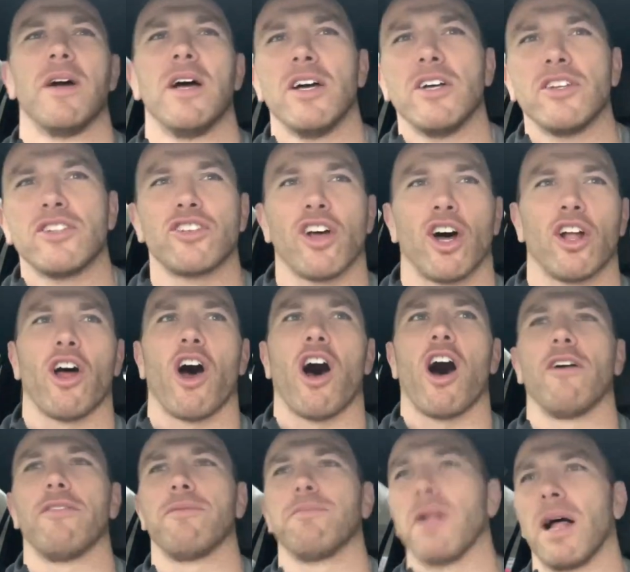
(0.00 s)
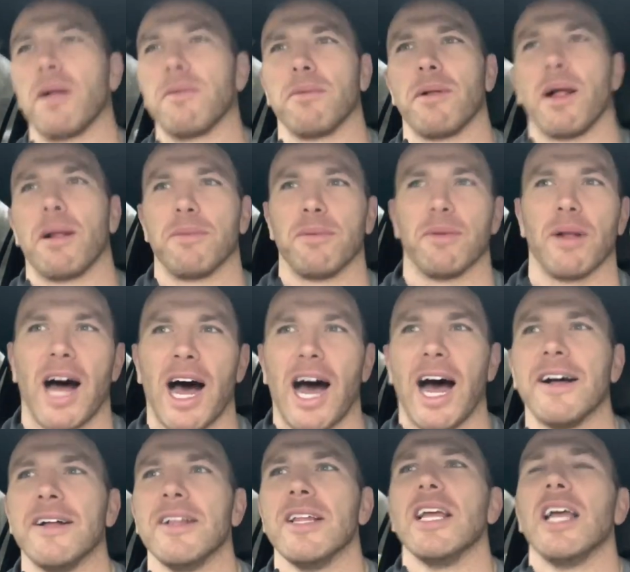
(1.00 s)
sod off, blah blah blah blah
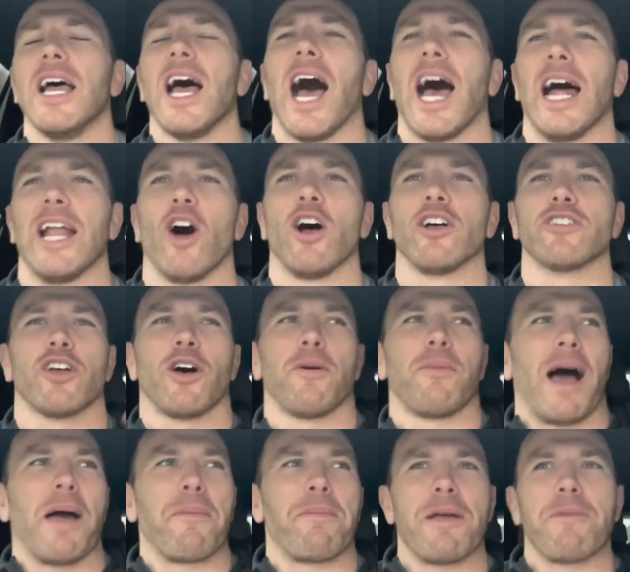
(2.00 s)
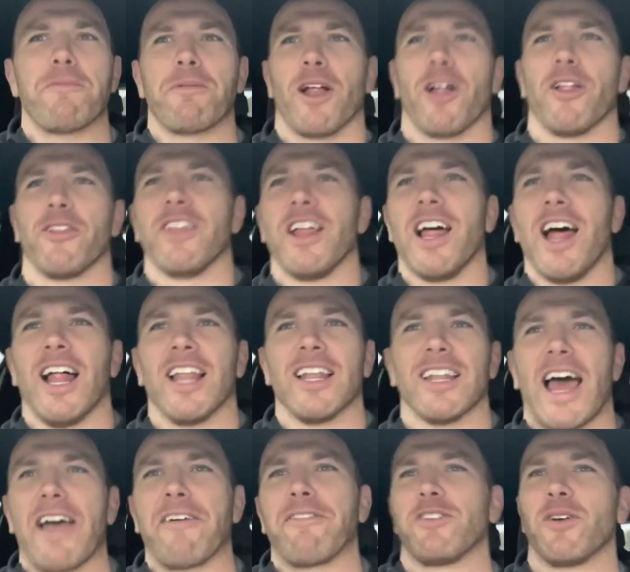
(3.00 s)
blah," and also by people on the
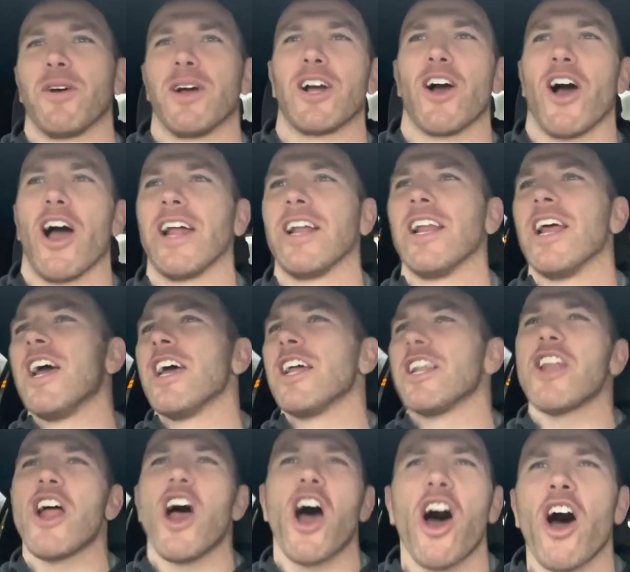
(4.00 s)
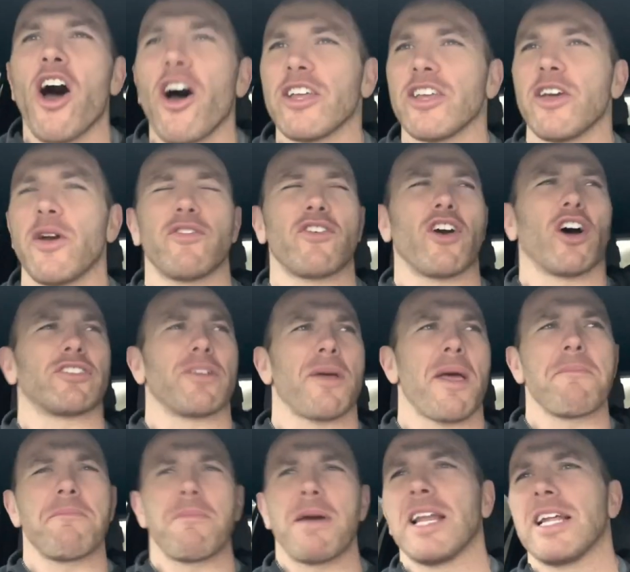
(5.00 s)
left who are going, "No, you've got to be
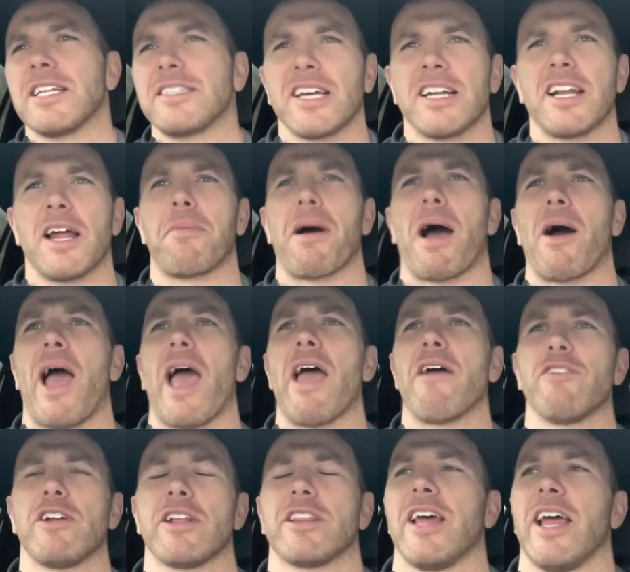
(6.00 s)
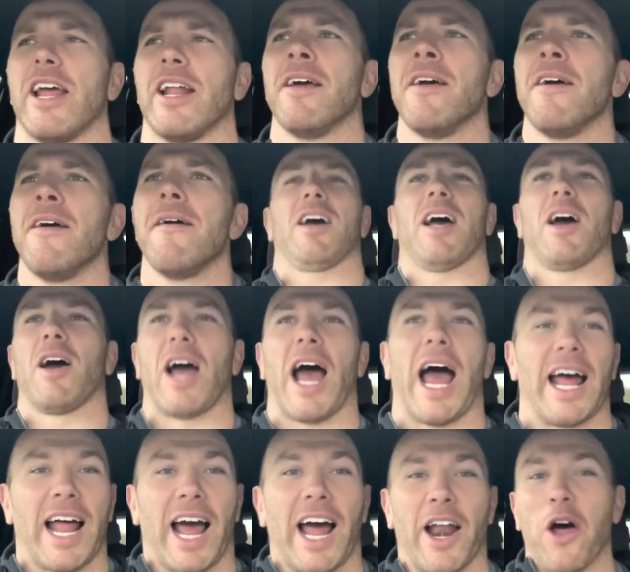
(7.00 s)
militant about everything,"
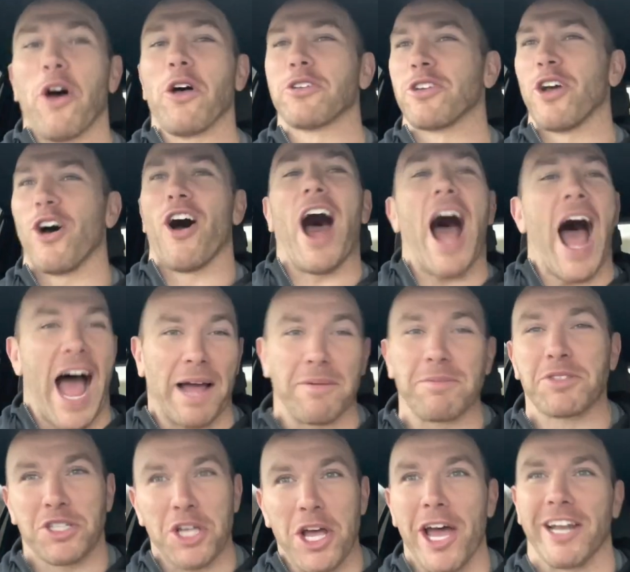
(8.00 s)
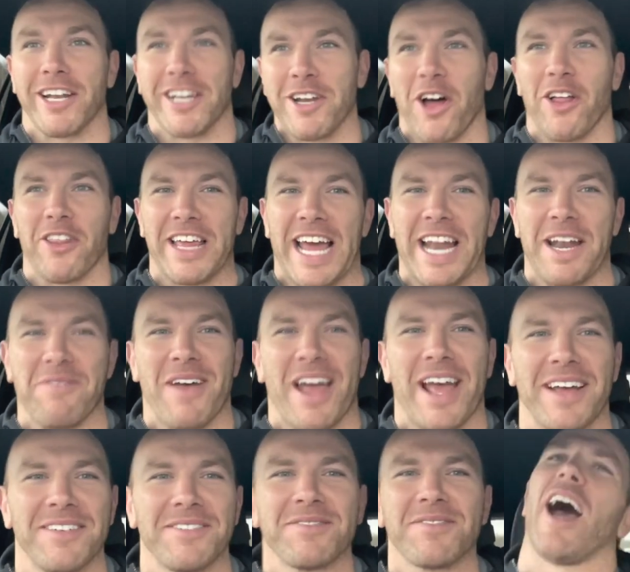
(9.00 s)
and also I'm certainly not the enemy.
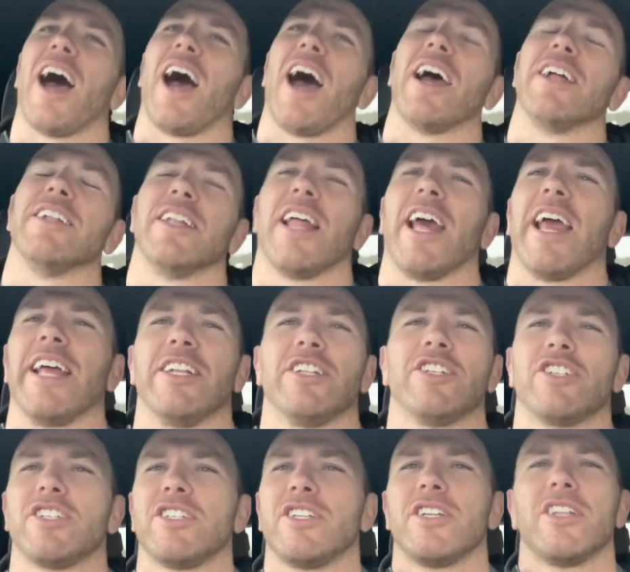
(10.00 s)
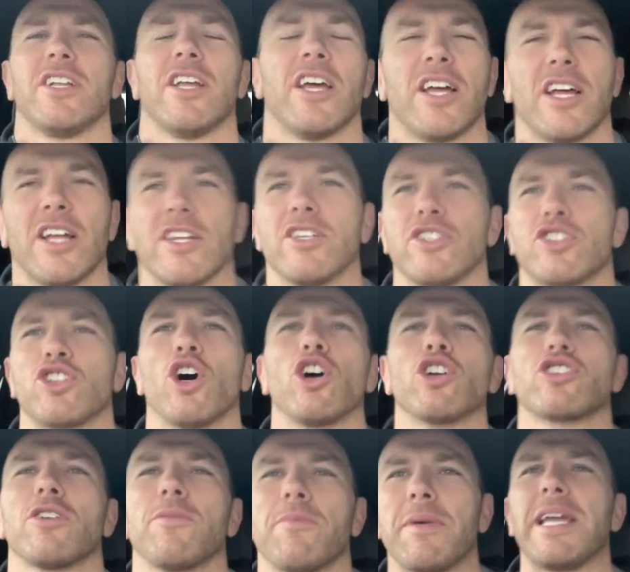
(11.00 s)
And
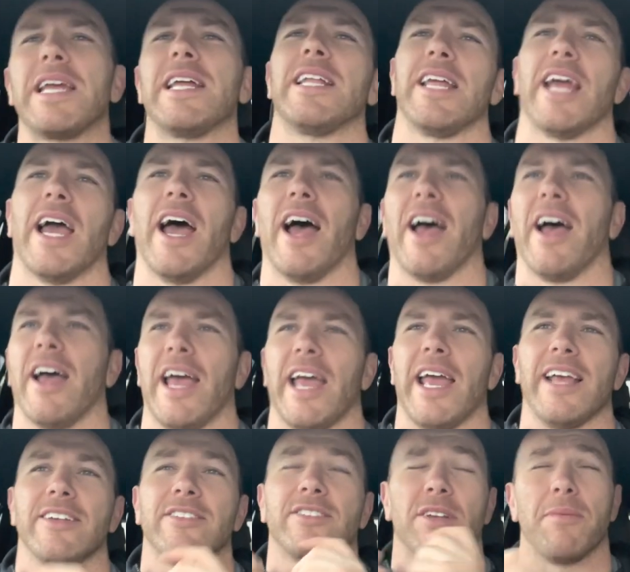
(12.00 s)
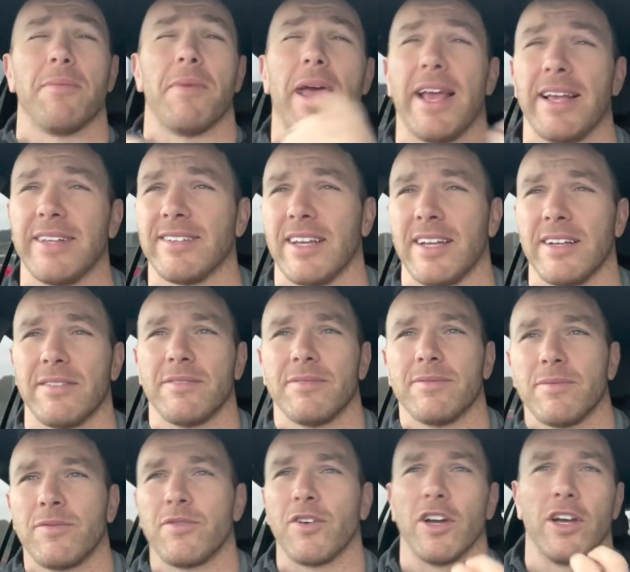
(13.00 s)
social media is amazing
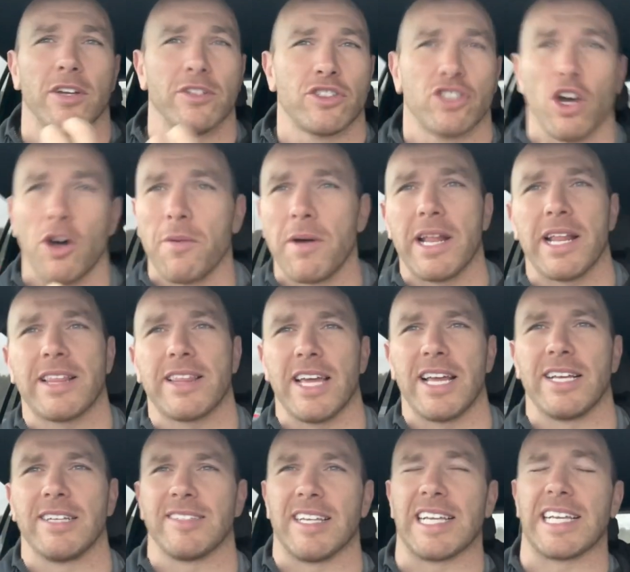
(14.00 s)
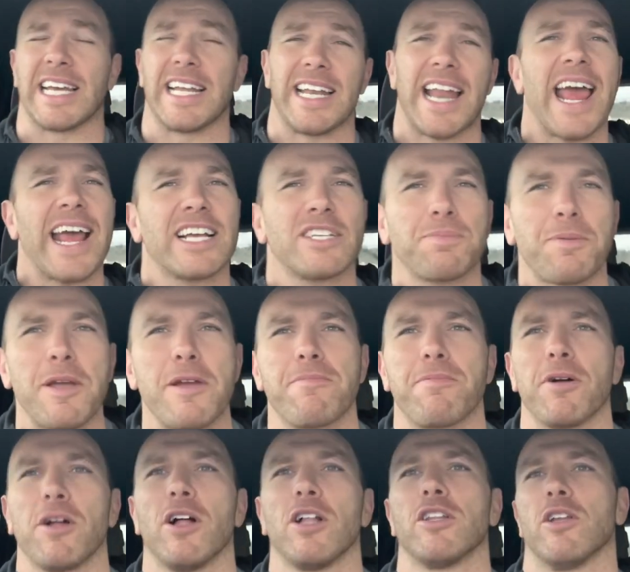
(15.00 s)
for so many things. It connects
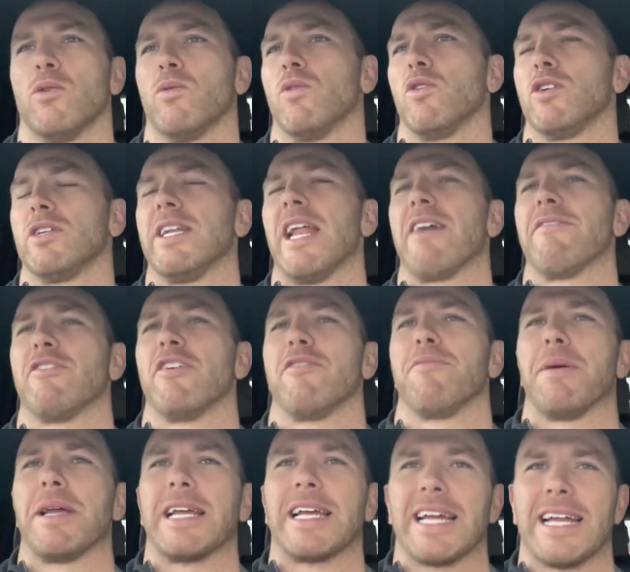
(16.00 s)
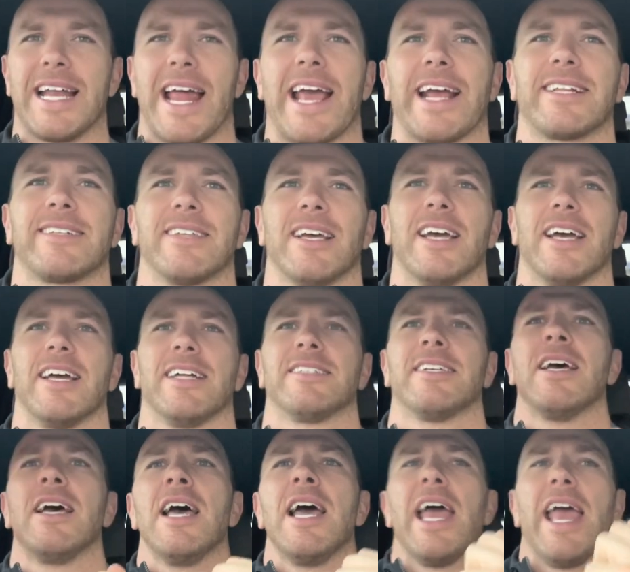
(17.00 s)
people that would never have been connected.
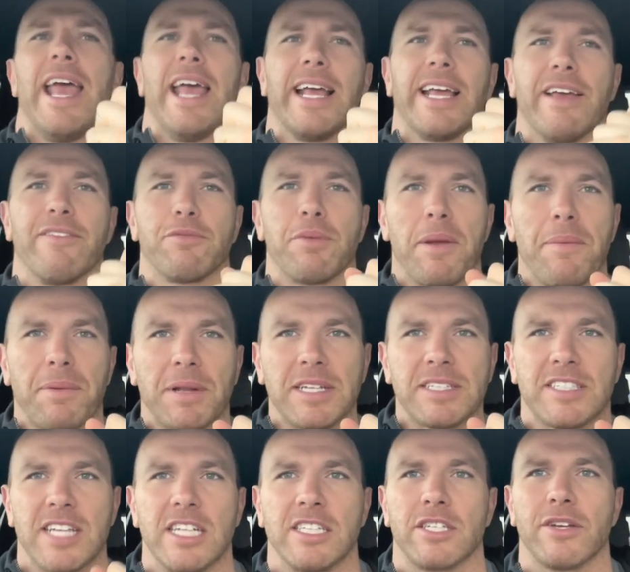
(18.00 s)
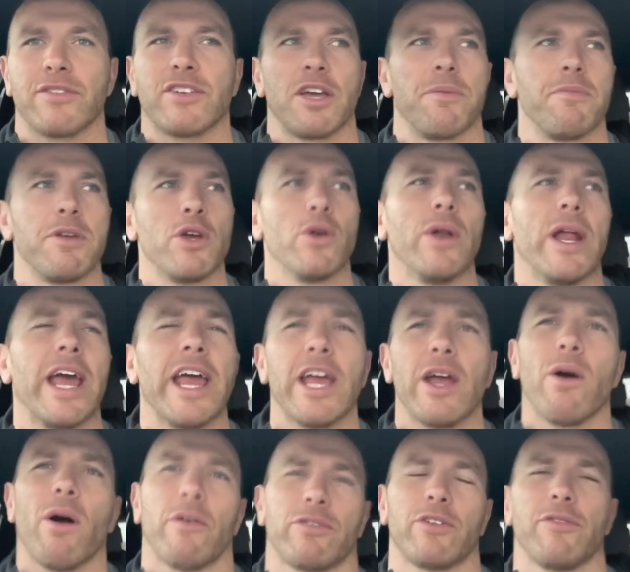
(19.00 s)
It gives people a sense of community
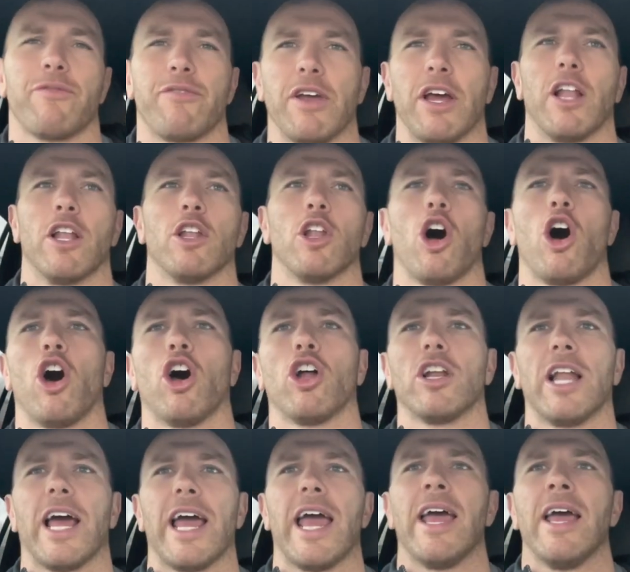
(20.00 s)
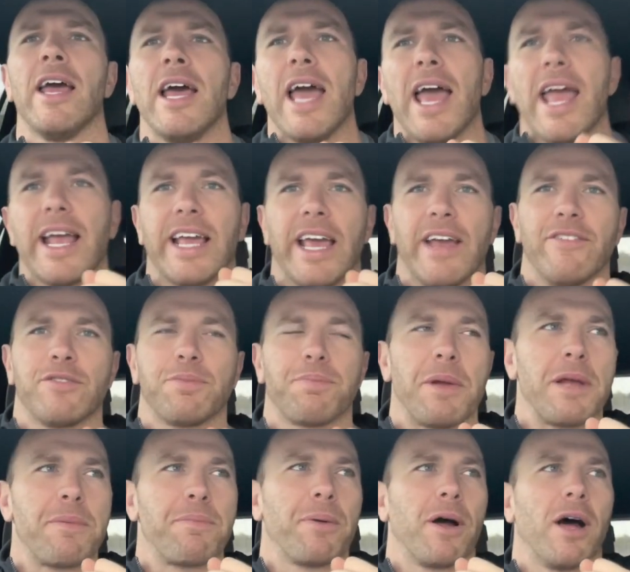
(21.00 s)
who often feel lonely. It gives
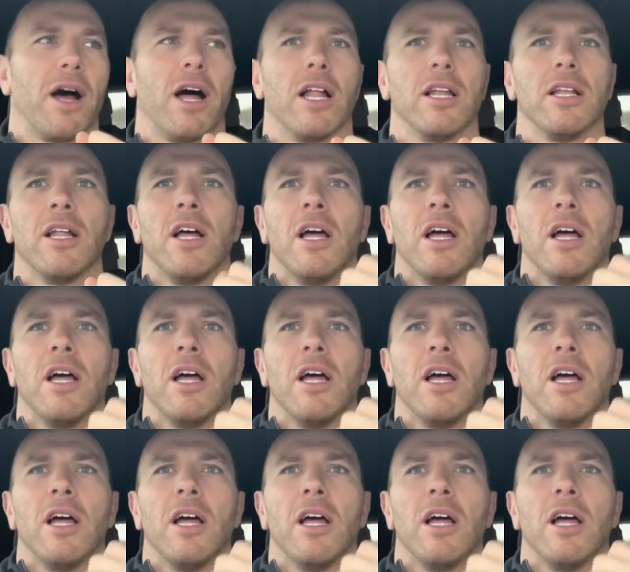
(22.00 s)
people